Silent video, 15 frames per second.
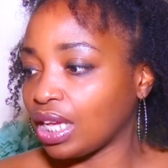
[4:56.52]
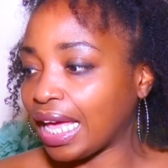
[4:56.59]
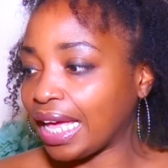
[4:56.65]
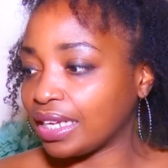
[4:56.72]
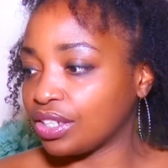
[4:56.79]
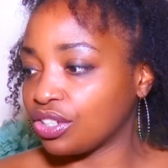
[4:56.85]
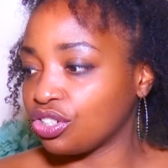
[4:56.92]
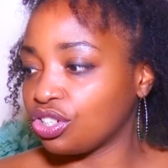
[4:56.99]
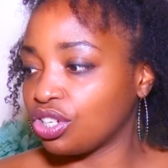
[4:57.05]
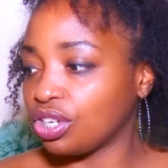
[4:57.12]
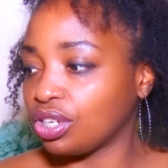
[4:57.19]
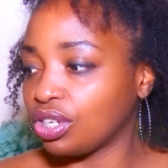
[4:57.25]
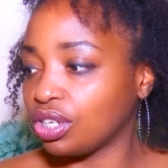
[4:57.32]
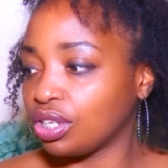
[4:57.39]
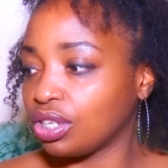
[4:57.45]
And
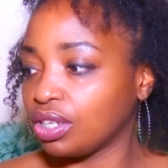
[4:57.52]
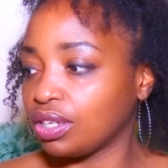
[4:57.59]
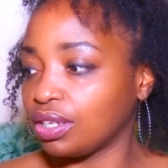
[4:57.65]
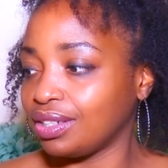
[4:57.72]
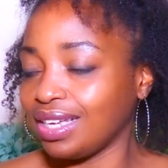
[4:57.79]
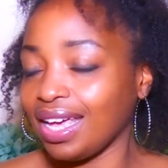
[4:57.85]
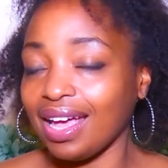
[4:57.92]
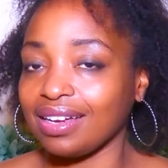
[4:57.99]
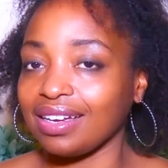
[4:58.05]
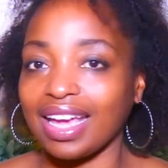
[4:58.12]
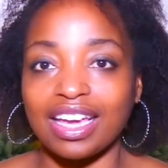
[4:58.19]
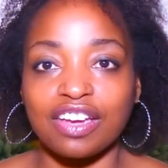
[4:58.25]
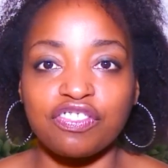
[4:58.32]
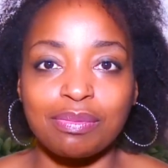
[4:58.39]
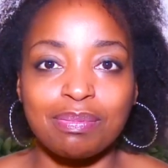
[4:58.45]
yeah,
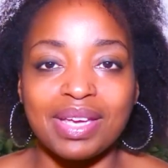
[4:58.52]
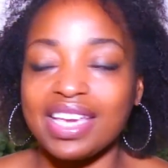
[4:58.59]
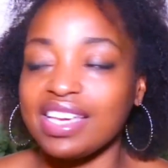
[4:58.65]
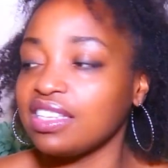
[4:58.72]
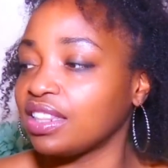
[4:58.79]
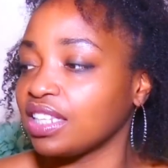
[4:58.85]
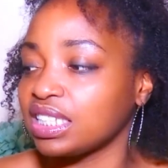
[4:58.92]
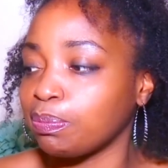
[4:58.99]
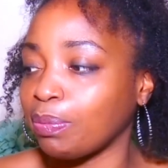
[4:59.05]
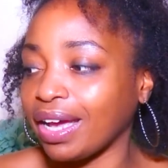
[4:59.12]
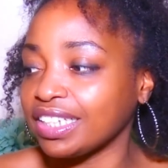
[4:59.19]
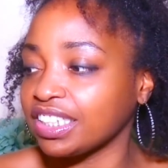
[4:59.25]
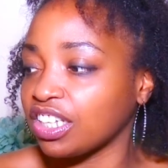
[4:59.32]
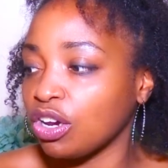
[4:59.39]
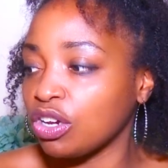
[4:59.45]
like, for me, the
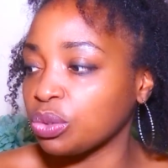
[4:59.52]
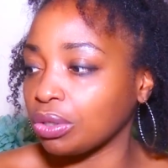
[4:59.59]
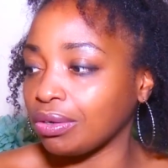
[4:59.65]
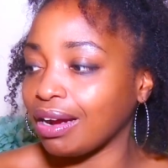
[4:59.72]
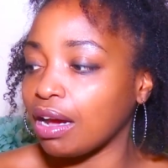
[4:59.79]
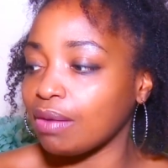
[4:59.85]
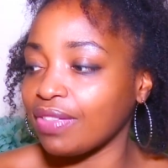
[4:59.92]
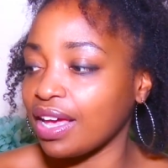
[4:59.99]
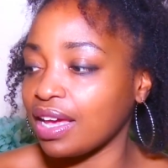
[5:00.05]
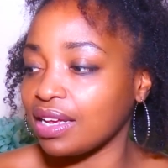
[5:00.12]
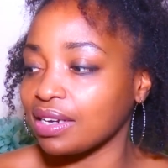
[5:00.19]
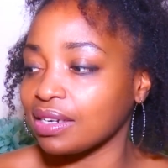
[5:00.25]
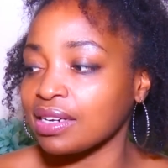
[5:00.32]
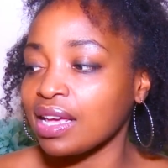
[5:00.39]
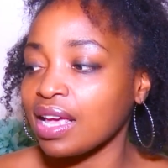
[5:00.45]
Spice Girls were out
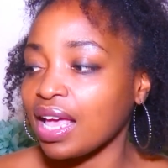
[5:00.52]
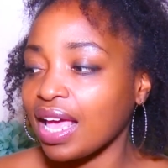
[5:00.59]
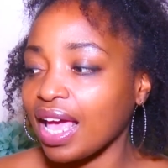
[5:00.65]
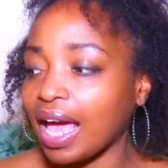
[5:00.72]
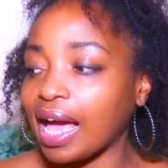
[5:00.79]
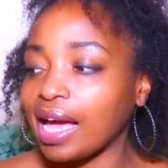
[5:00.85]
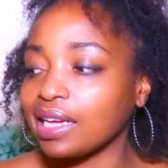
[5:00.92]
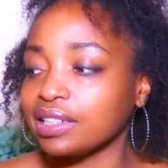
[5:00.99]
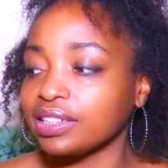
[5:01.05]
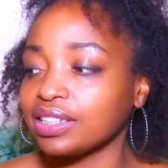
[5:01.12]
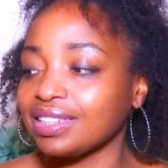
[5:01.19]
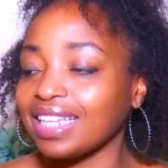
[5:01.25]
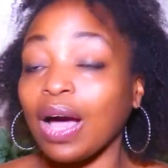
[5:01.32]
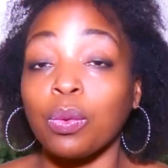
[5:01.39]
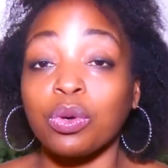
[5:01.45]
then,
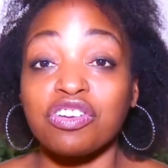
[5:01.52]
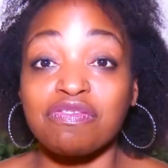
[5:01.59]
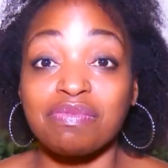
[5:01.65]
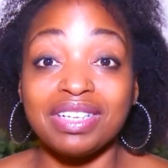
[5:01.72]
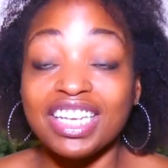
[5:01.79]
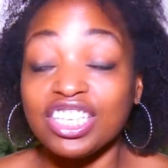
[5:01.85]
and that would have